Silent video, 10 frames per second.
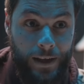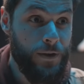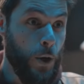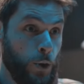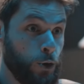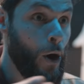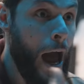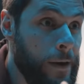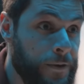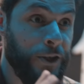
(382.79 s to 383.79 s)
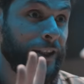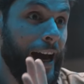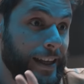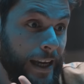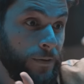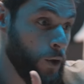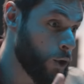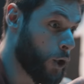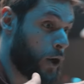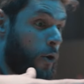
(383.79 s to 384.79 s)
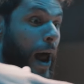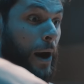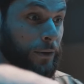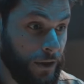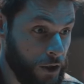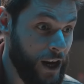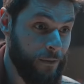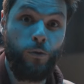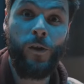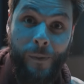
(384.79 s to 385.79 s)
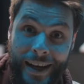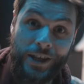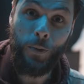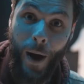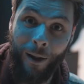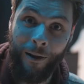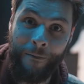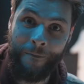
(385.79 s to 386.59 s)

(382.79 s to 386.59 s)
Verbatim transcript: If you drive, your lights have to turn around. Create movement as well.